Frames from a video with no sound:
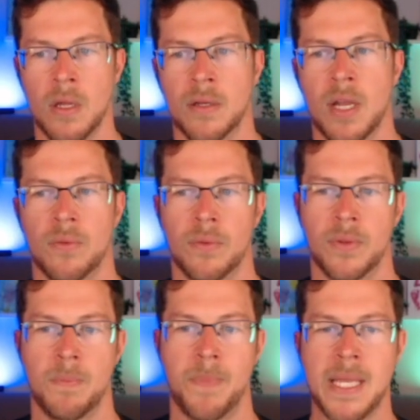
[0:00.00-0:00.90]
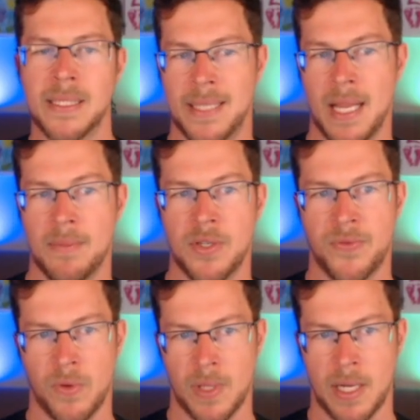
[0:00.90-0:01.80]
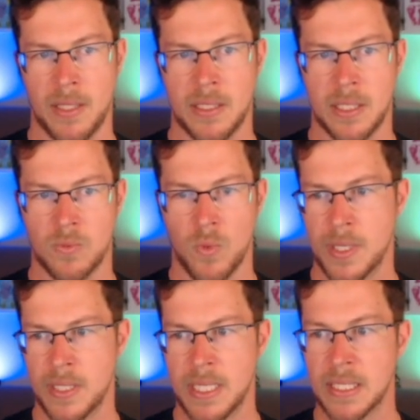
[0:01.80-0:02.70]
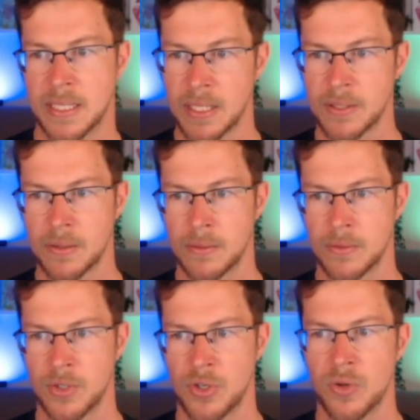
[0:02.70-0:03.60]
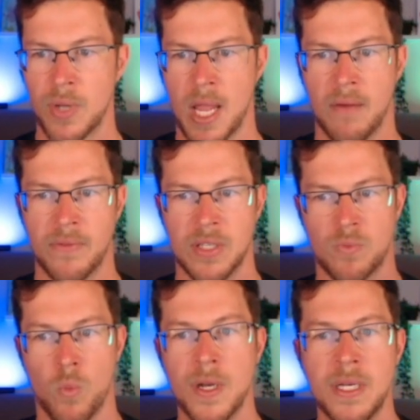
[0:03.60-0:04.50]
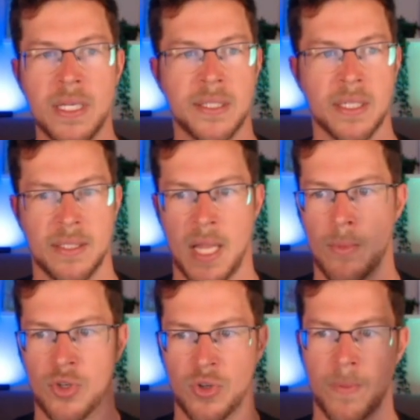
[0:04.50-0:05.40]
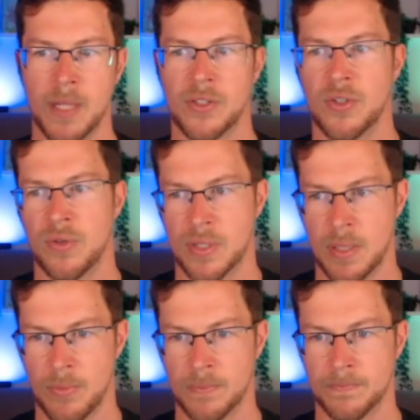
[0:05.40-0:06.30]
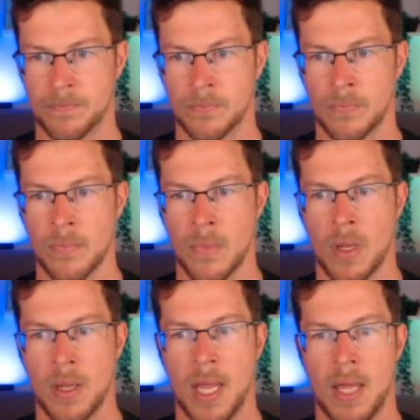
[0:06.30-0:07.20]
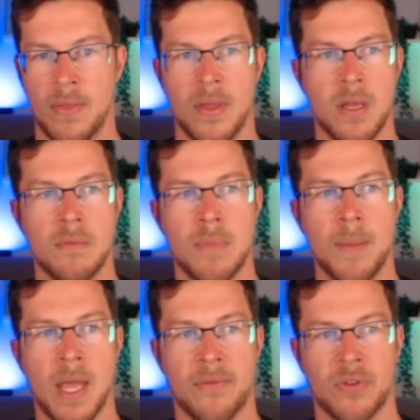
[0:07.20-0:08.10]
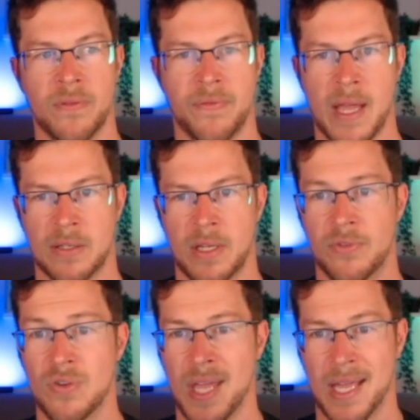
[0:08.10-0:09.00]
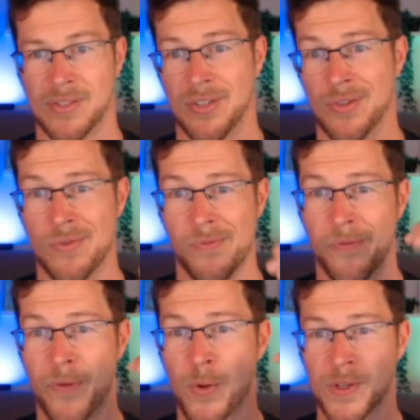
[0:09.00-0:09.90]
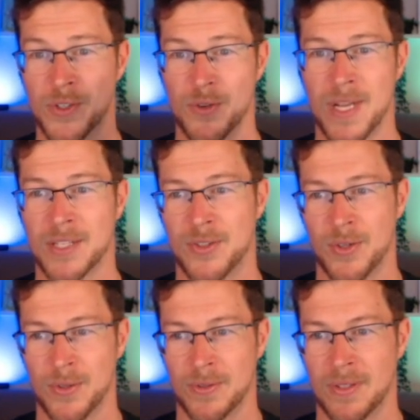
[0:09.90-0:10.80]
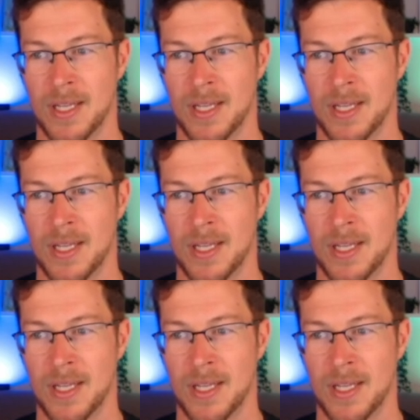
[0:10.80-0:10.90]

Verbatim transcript: Now, the base damage for a lot of these is 1d6. So you're going to have this 1d6 damage you're about to do to someone. And then maybe after the fact, after you cast it, you focus your next turn